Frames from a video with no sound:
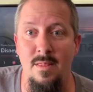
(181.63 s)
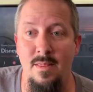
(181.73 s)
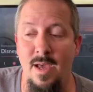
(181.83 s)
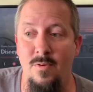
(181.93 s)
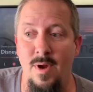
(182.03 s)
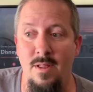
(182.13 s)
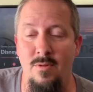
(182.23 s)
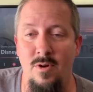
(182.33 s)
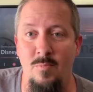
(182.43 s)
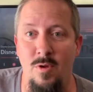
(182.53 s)
that
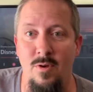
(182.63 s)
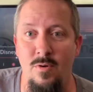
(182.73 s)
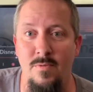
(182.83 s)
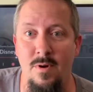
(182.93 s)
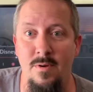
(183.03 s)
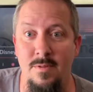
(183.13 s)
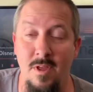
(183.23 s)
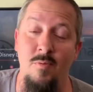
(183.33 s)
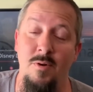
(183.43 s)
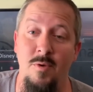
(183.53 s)
rainstorm was over,
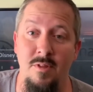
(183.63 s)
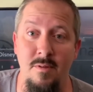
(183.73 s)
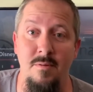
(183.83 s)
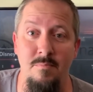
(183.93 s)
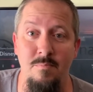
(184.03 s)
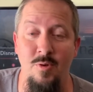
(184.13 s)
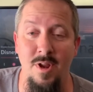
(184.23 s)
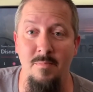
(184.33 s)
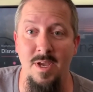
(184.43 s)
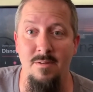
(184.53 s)
this one was pretty
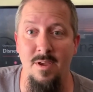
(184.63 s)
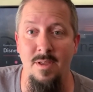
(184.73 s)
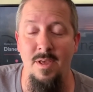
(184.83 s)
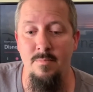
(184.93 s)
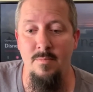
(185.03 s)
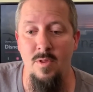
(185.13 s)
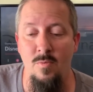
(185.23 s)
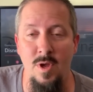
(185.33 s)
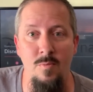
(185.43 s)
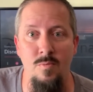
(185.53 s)
amazing,
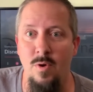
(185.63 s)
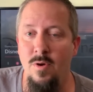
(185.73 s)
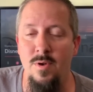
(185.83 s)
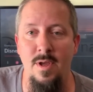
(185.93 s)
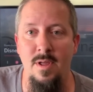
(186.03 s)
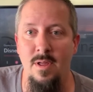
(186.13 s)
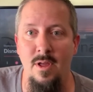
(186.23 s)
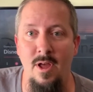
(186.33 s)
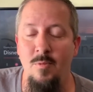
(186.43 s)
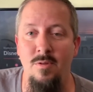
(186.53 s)
we rode
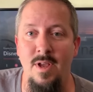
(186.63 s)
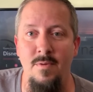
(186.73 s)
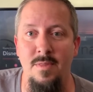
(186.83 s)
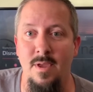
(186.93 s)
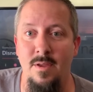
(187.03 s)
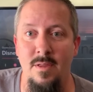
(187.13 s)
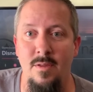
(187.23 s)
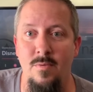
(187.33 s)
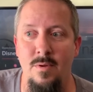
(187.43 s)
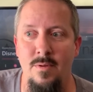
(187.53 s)
almost everything.
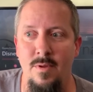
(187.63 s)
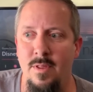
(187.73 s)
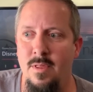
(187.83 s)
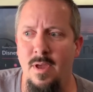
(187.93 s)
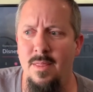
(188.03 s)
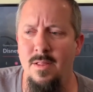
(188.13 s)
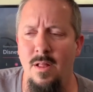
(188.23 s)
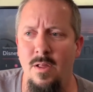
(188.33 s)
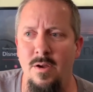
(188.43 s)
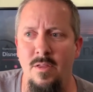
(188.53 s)
I think the
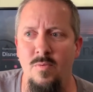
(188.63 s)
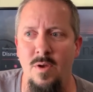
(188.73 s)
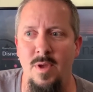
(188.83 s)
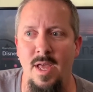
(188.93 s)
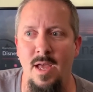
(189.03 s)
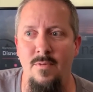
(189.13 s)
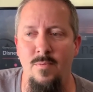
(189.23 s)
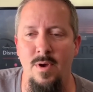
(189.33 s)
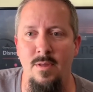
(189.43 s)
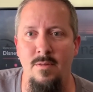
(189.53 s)
longest wait we have
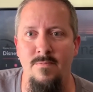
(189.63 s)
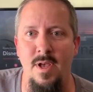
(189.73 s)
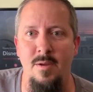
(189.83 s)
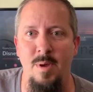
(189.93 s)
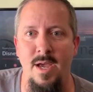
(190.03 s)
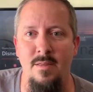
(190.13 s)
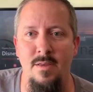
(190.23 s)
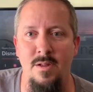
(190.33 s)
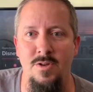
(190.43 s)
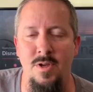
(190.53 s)
was Flight of
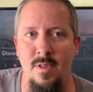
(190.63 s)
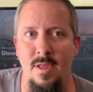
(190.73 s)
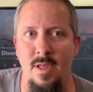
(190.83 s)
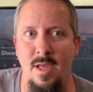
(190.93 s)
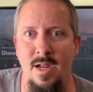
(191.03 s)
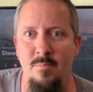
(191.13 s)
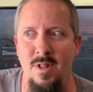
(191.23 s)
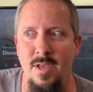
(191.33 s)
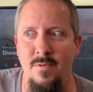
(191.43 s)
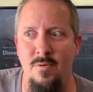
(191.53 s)
Passage, and I
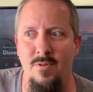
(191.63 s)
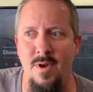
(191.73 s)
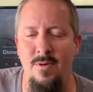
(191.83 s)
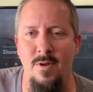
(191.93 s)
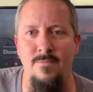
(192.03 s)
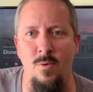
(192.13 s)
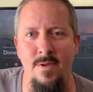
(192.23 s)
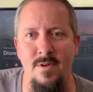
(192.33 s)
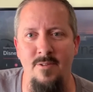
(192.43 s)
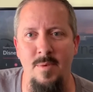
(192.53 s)
believe it was right around
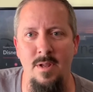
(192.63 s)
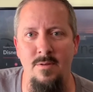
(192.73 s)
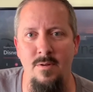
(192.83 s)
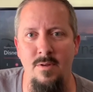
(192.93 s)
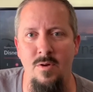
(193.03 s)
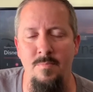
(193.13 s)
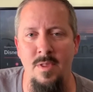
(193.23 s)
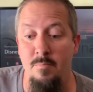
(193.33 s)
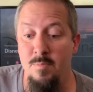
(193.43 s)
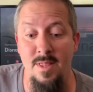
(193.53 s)
45 minutes or so.
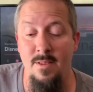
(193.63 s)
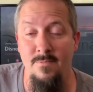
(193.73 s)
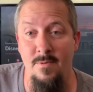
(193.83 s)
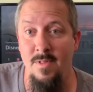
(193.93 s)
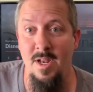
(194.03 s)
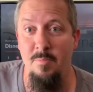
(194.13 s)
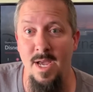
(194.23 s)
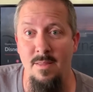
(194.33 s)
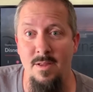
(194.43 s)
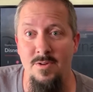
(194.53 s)
But for Flight of
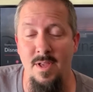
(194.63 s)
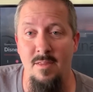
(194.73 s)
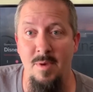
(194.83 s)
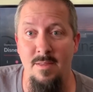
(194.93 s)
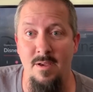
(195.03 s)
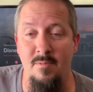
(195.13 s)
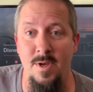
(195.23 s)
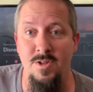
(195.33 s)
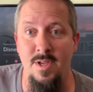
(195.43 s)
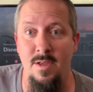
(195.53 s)
Passage, that's amazing,
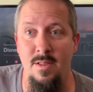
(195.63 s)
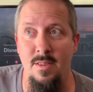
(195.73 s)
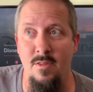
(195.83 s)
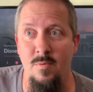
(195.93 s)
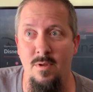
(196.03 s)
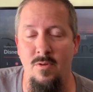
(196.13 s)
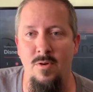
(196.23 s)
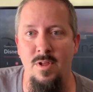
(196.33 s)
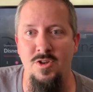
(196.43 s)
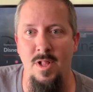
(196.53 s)
especially this was
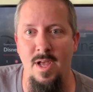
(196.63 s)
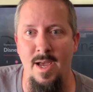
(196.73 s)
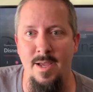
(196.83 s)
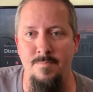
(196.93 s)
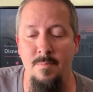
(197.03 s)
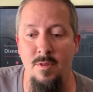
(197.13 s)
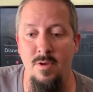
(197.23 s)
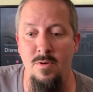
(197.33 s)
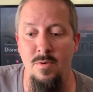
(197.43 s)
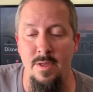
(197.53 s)
early July.
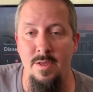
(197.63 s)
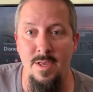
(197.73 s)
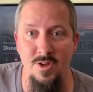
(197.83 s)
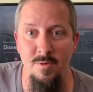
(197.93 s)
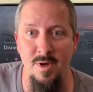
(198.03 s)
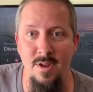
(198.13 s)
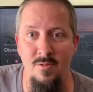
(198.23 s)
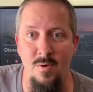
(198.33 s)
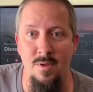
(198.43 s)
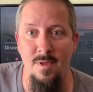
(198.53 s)
So get your money's
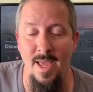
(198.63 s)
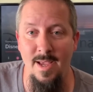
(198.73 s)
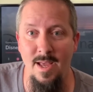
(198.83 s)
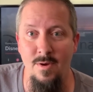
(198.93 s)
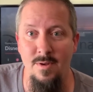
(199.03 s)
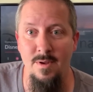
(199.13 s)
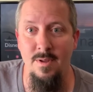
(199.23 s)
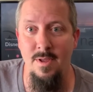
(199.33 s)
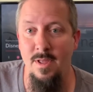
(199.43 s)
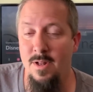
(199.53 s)
worth, hang out.
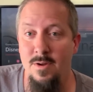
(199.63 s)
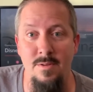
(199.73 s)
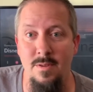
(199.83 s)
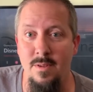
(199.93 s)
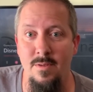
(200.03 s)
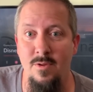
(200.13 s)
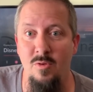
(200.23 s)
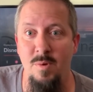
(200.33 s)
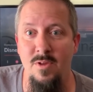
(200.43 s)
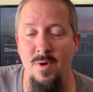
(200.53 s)
You know,
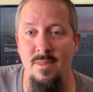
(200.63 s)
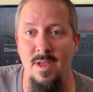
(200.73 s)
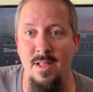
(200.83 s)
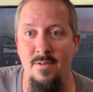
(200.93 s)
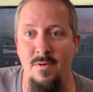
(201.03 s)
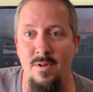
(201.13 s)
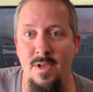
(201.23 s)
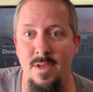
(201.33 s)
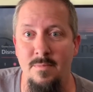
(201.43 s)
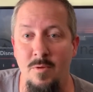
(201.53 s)
don't be the ones that leave
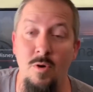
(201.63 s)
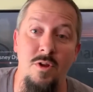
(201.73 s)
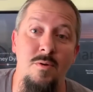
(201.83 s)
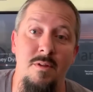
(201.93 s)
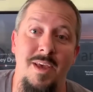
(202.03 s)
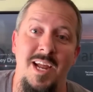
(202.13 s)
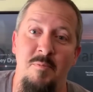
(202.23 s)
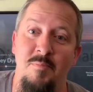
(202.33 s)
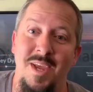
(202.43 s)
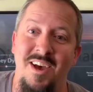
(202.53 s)
early, or do, because that
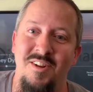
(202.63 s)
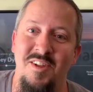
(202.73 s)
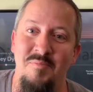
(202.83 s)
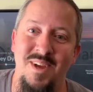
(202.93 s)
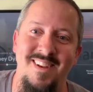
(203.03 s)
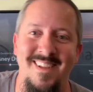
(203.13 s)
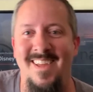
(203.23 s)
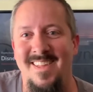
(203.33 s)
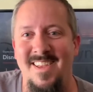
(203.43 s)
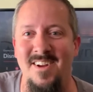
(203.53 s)
helps me out a little bit.
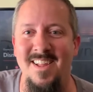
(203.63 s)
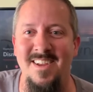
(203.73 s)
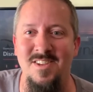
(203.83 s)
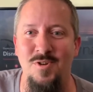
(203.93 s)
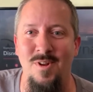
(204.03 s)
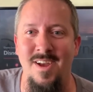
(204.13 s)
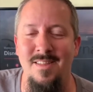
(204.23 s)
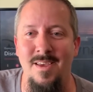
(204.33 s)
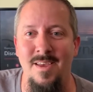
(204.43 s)
You know, I like the short lines.